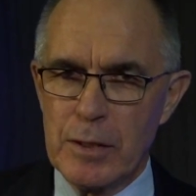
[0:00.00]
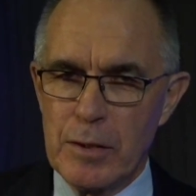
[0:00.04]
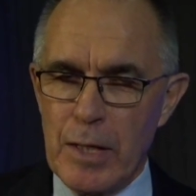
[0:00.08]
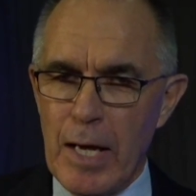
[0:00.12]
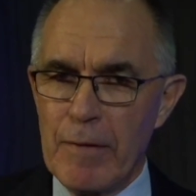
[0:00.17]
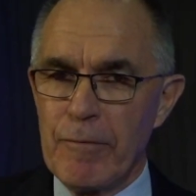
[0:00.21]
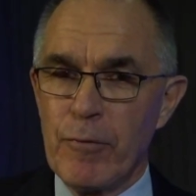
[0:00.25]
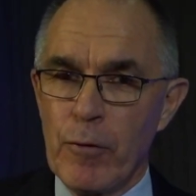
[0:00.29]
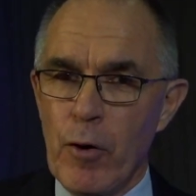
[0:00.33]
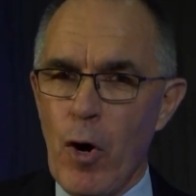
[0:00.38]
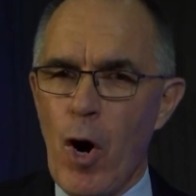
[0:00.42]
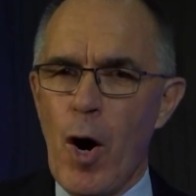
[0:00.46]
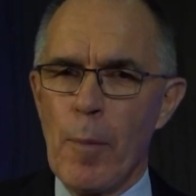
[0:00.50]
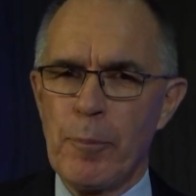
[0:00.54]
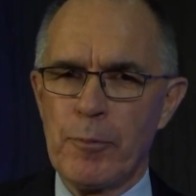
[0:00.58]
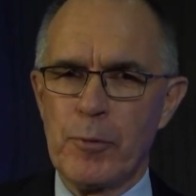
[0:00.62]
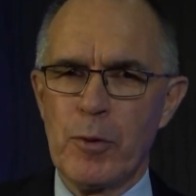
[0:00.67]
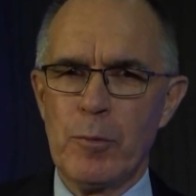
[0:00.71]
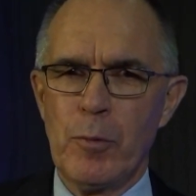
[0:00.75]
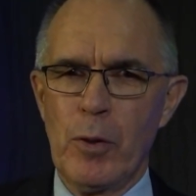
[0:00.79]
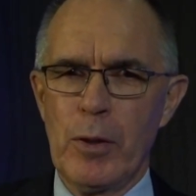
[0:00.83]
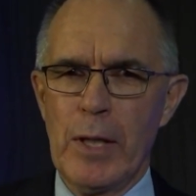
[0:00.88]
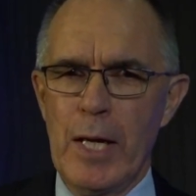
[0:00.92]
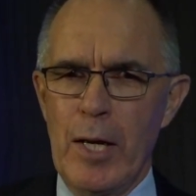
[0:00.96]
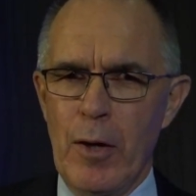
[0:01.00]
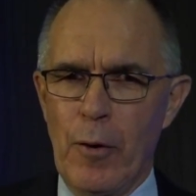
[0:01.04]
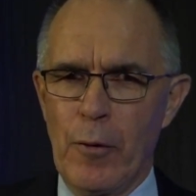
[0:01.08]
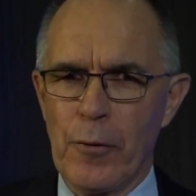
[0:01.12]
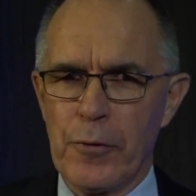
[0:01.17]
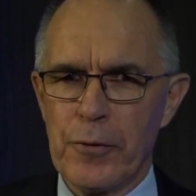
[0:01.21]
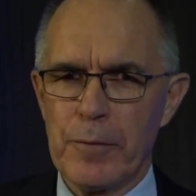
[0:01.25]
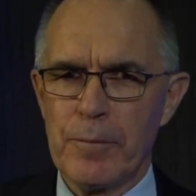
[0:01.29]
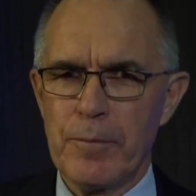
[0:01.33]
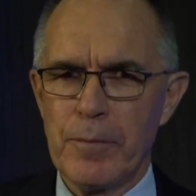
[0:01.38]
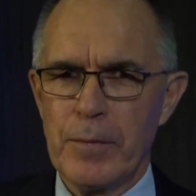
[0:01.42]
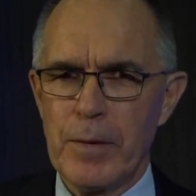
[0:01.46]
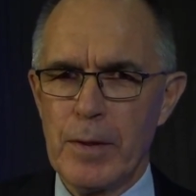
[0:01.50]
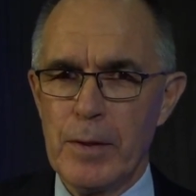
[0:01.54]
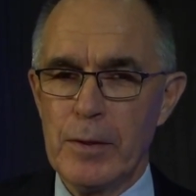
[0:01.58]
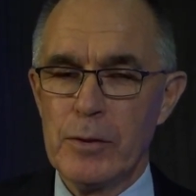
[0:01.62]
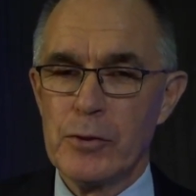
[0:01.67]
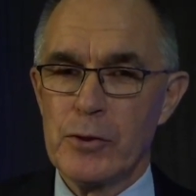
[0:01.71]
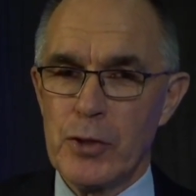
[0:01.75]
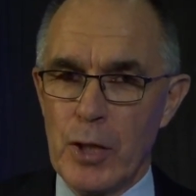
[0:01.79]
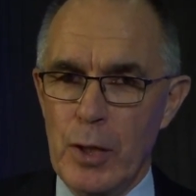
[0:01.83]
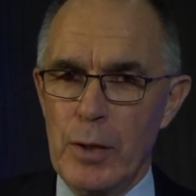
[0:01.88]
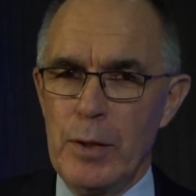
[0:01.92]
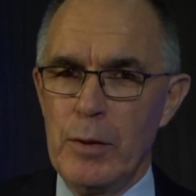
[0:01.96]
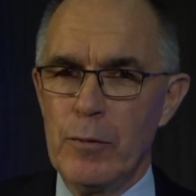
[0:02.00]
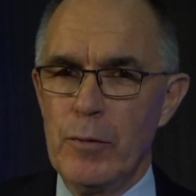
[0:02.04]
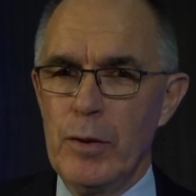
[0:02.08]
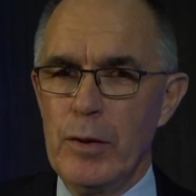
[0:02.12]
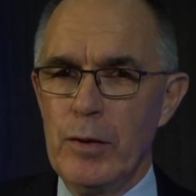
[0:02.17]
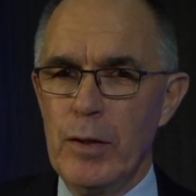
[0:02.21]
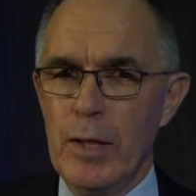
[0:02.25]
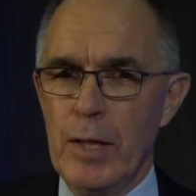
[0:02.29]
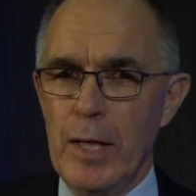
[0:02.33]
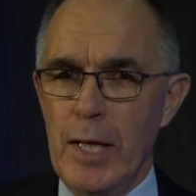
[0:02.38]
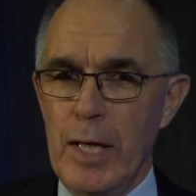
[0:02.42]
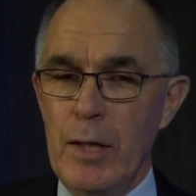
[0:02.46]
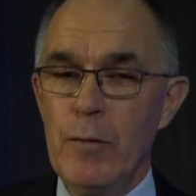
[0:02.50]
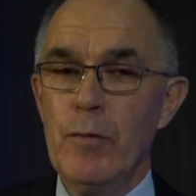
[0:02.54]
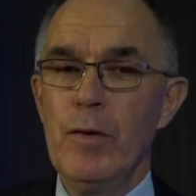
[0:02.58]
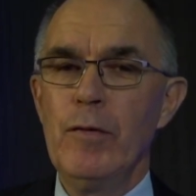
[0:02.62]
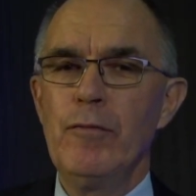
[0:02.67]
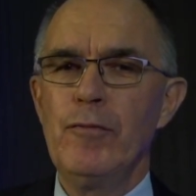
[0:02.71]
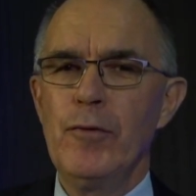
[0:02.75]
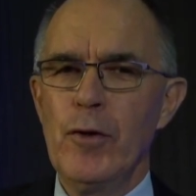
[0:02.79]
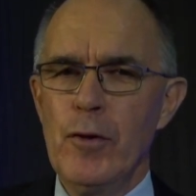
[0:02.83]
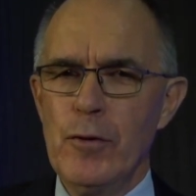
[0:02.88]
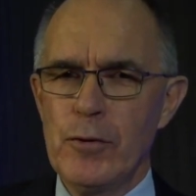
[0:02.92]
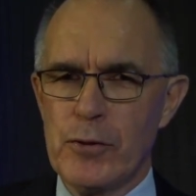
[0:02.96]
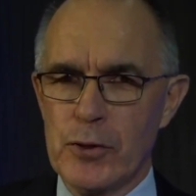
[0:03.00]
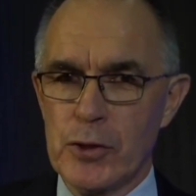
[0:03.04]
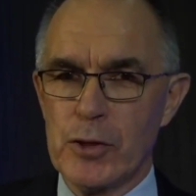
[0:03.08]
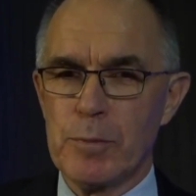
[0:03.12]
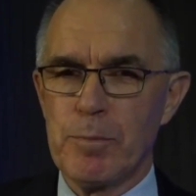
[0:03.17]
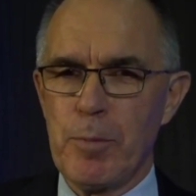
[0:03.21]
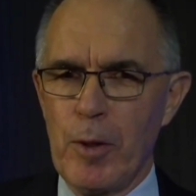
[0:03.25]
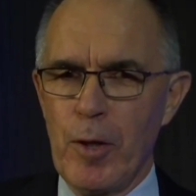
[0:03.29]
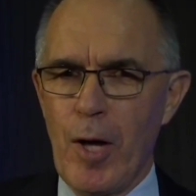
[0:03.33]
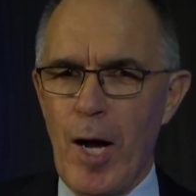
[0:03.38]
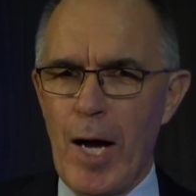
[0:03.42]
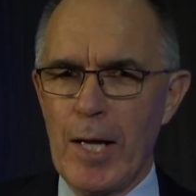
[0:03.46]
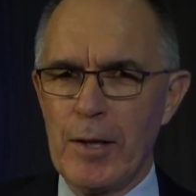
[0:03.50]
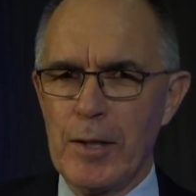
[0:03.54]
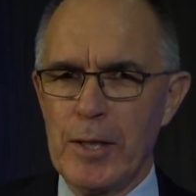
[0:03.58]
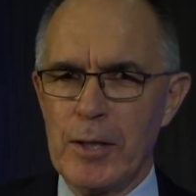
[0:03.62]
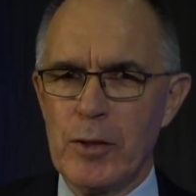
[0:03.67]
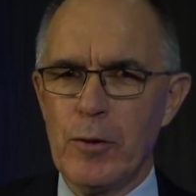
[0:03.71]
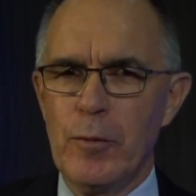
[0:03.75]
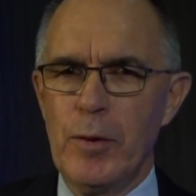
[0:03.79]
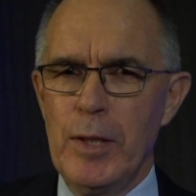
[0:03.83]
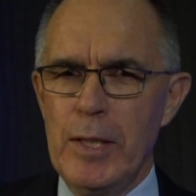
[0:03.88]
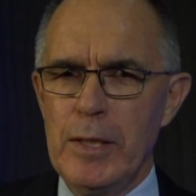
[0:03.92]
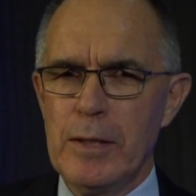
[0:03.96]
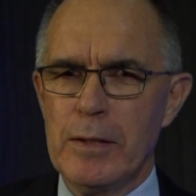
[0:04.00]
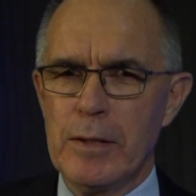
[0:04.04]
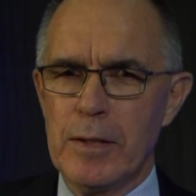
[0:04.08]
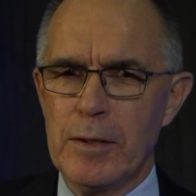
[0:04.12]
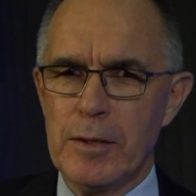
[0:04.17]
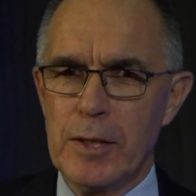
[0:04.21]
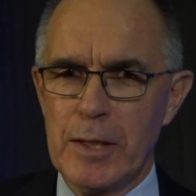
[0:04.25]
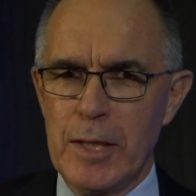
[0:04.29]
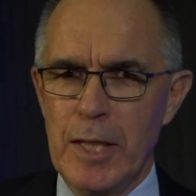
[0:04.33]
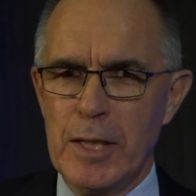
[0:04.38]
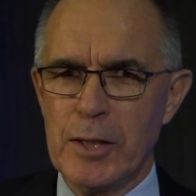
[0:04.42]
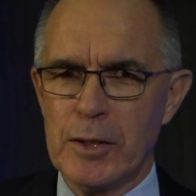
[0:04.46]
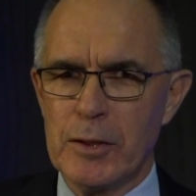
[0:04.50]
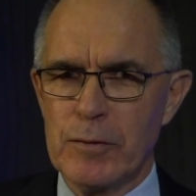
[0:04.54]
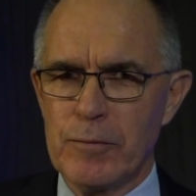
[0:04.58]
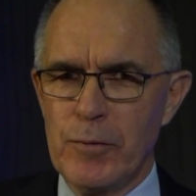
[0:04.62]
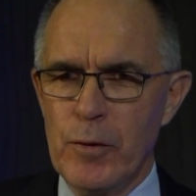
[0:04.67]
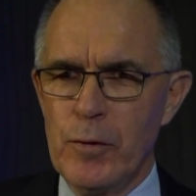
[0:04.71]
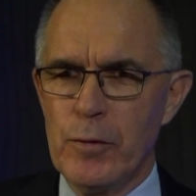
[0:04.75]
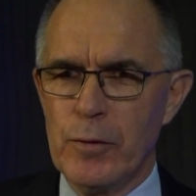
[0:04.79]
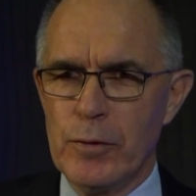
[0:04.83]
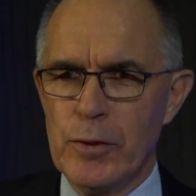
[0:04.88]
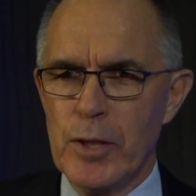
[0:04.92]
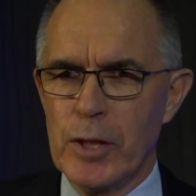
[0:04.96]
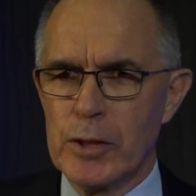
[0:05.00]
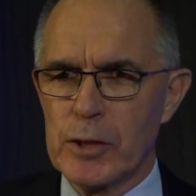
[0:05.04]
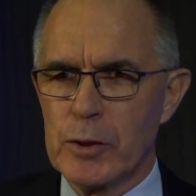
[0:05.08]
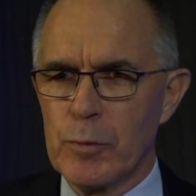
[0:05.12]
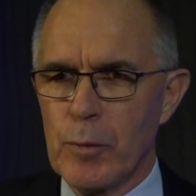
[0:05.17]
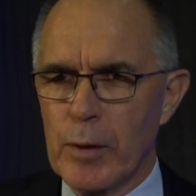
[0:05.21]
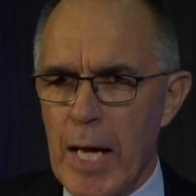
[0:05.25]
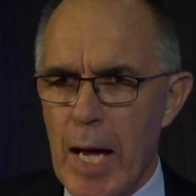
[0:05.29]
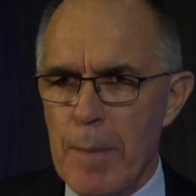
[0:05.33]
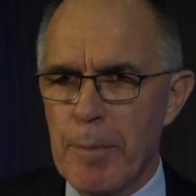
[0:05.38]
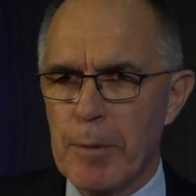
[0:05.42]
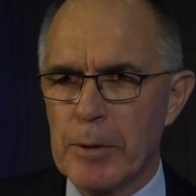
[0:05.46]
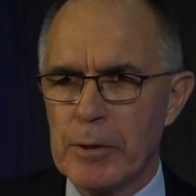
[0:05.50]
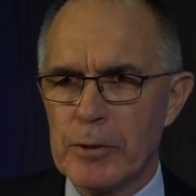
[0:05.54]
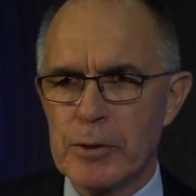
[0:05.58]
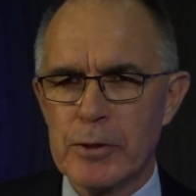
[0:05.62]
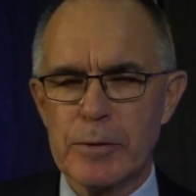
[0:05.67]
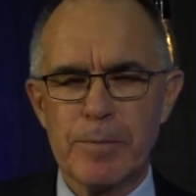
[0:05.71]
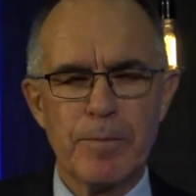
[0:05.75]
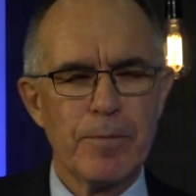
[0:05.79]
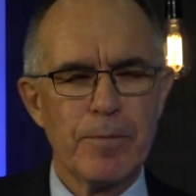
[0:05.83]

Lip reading: for optimal health. So he refuses politely to eat the king's food. Notice what happens.